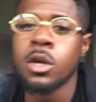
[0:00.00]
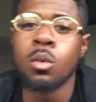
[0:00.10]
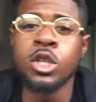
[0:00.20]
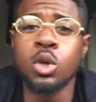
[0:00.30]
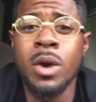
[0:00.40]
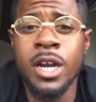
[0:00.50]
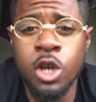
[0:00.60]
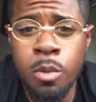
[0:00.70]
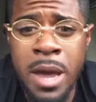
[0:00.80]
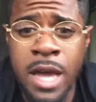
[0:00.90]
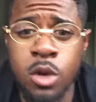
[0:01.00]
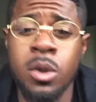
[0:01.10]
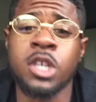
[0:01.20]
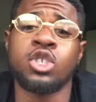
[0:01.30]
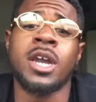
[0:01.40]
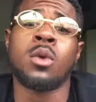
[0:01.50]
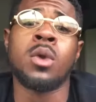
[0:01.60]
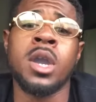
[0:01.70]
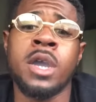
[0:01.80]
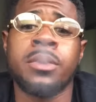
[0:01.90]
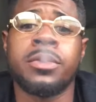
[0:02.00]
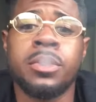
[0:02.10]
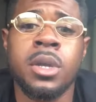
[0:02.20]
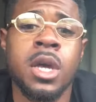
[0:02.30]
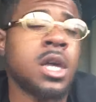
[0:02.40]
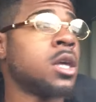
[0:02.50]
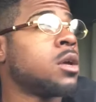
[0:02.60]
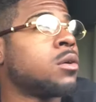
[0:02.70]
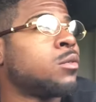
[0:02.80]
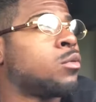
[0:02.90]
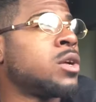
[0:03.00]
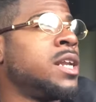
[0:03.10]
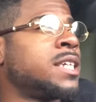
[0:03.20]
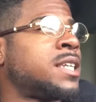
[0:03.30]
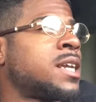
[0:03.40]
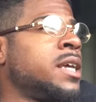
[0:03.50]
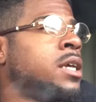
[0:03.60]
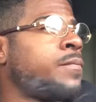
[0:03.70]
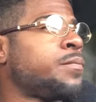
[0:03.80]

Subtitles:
What you want to do, man, you want to try to run, realistically,